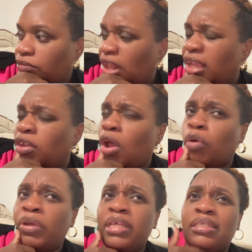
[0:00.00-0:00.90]

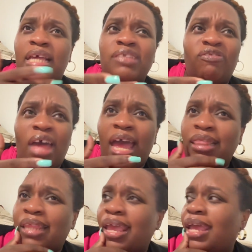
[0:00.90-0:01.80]
He
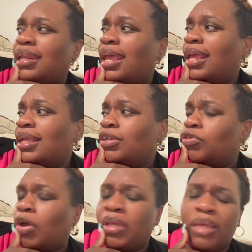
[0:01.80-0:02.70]
testified that
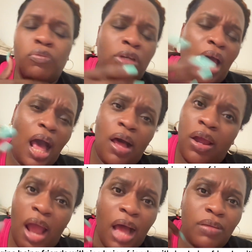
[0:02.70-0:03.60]
he would call
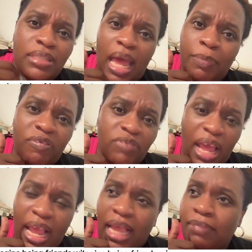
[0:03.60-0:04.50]
her all type of
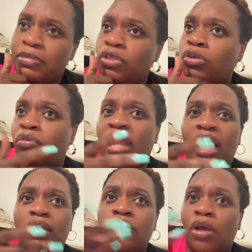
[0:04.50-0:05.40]
names. I
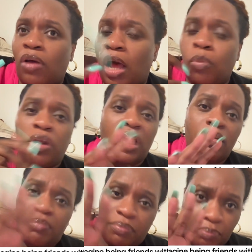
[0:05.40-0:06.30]
don't want to
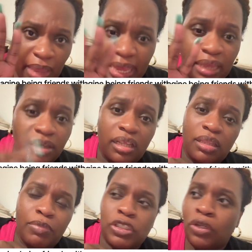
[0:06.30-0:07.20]
get banned or
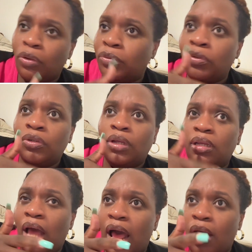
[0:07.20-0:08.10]
nothing, but
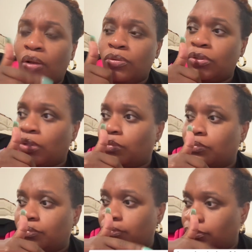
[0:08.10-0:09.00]
call
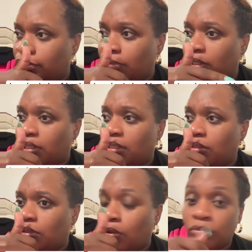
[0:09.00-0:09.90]

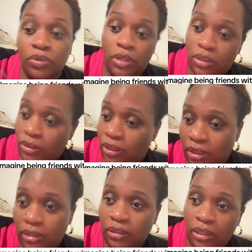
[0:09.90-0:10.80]

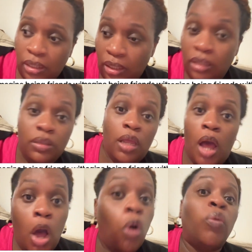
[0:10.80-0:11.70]
the
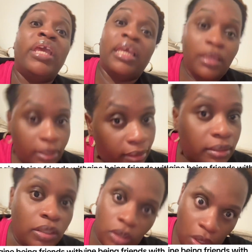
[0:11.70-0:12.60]
hoeing.
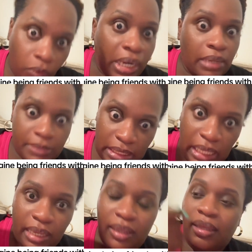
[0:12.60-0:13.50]
You know what I'm
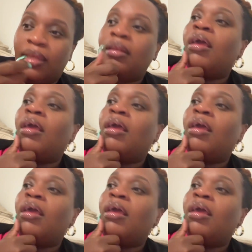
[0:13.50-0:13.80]
saying?